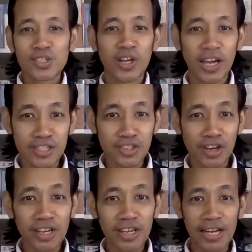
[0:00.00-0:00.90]
so I
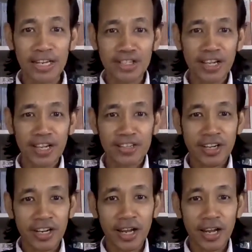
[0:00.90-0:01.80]
struggle and I struggle, and
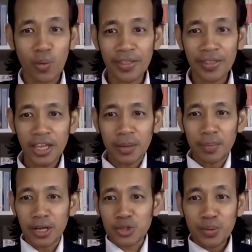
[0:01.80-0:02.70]
struggle. Now, one thing
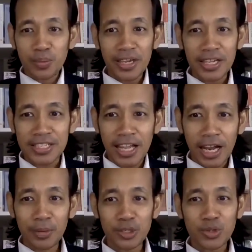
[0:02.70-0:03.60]
about swimming is that
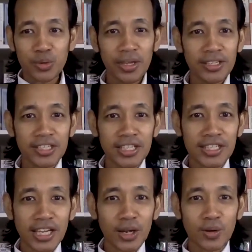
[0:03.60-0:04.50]
I've been swimming
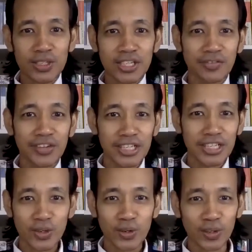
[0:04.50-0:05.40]
since I was seven
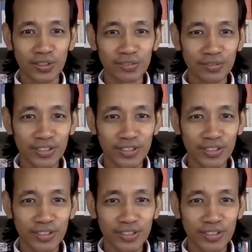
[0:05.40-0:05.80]
years old.